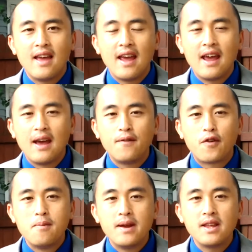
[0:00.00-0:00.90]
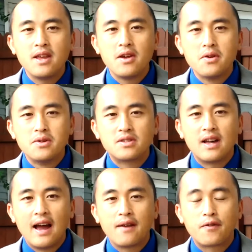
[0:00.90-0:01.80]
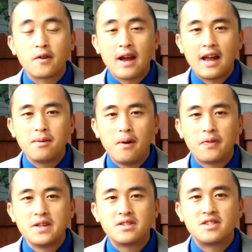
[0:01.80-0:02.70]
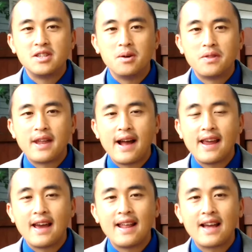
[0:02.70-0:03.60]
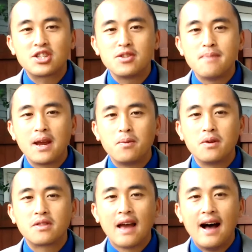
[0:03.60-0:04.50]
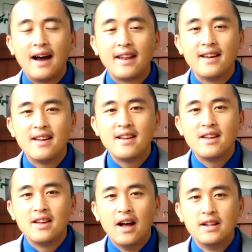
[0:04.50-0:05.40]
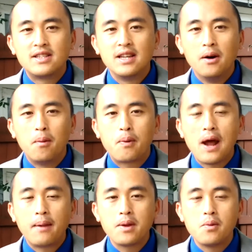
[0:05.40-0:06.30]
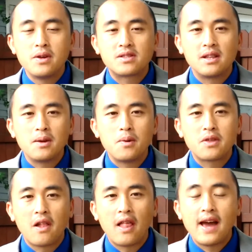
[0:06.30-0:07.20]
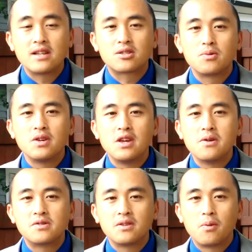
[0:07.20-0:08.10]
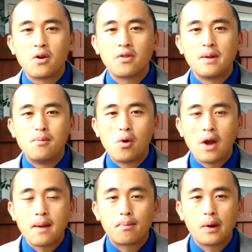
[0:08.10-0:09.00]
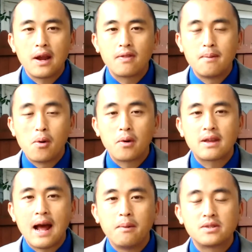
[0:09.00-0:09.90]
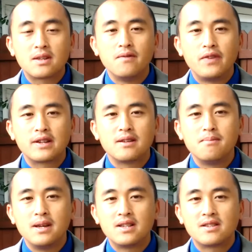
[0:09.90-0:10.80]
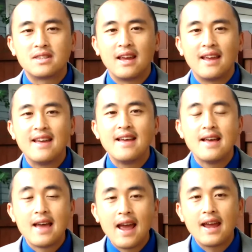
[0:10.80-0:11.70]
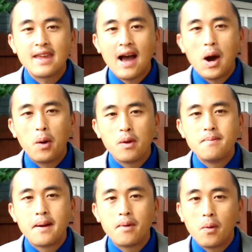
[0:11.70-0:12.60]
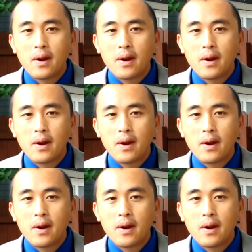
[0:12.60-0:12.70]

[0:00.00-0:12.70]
And for many years, I forgot about this deal that I had actually made with God until probably recently within the last 3 years, where the more I prayed, the more God was convicting me to say, hey, Yao, remember